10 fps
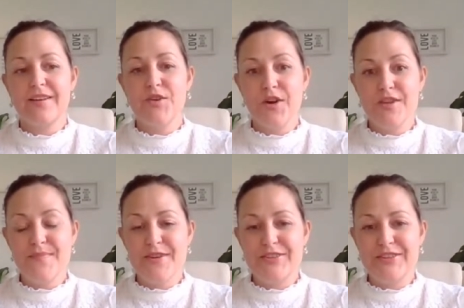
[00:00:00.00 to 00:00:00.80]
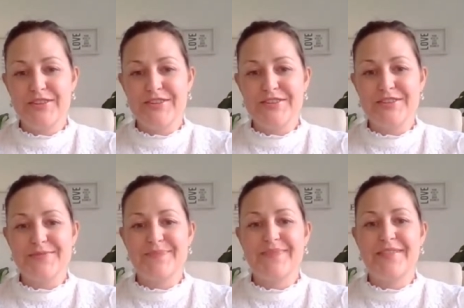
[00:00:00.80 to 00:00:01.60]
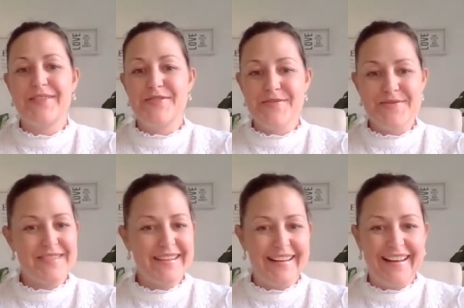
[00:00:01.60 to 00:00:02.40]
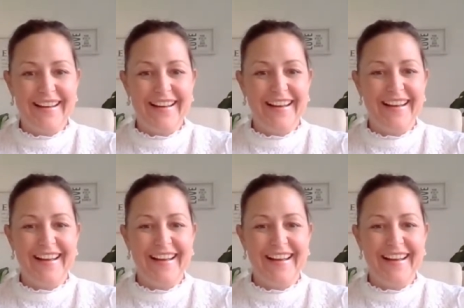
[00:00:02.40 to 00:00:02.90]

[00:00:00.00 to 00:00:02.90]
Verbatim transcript: non-emotional, northerner.